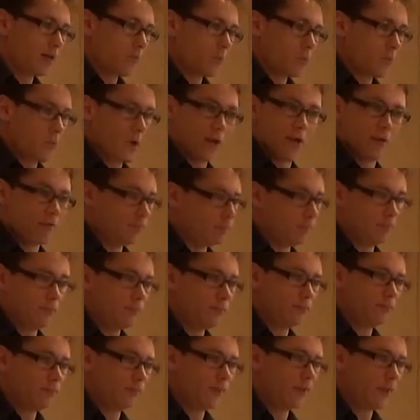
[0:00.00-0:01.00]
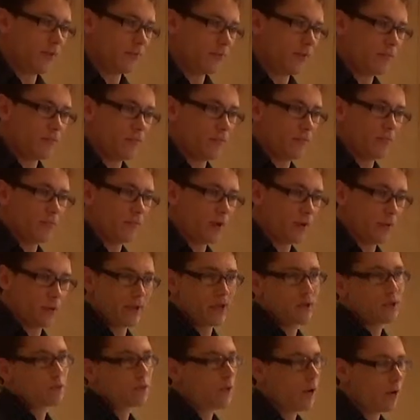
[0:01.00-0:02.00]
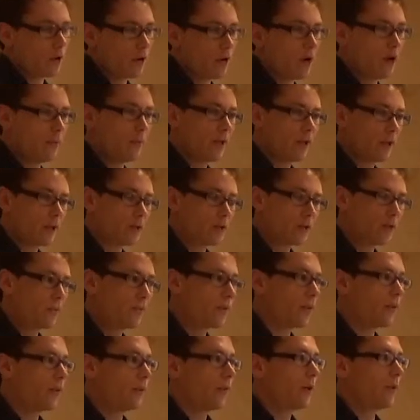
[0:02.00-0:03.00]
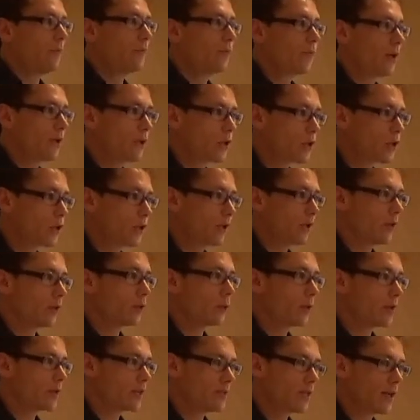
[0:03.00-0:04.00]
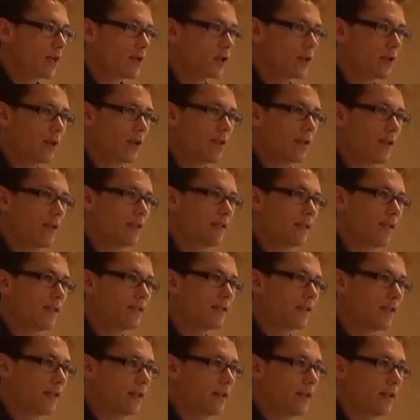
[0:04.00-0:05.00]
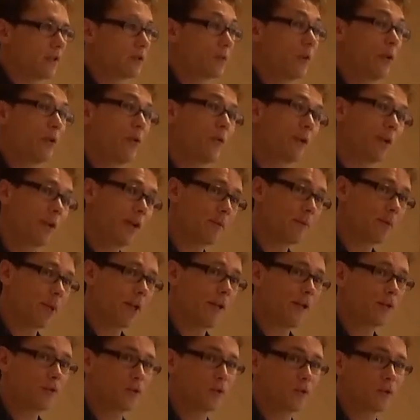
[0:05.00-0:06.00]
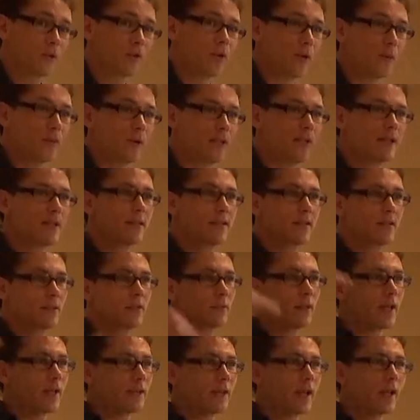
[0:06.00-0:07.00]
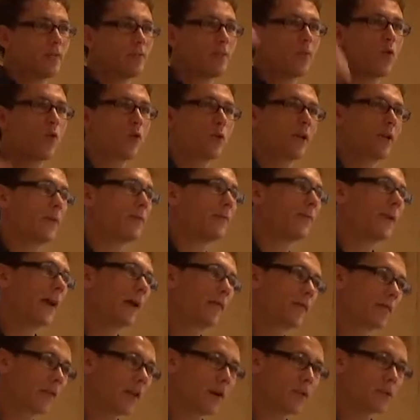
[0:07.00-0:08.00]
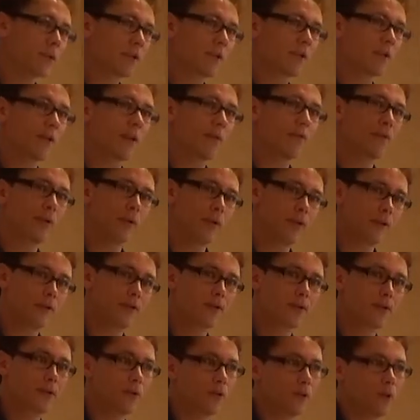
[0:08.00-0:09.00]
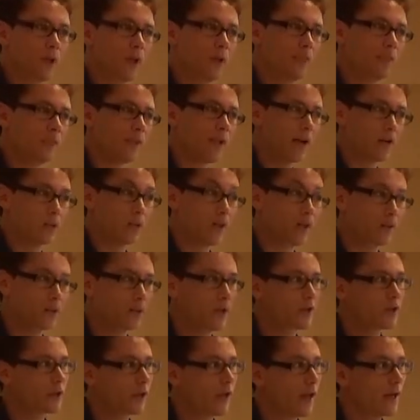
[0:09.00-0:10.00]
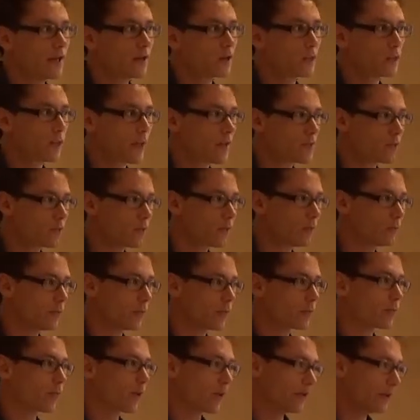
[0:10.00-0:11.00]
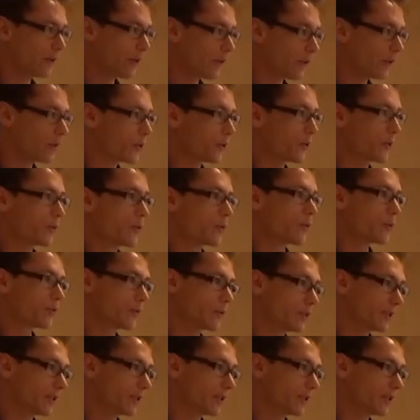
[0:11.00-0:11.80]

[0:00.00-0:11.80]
Well, following a strong lobby also from French transnational, it will only apply to companies that have more than 5,000 employees. So yeah, quite a high threshold, but we are very curious to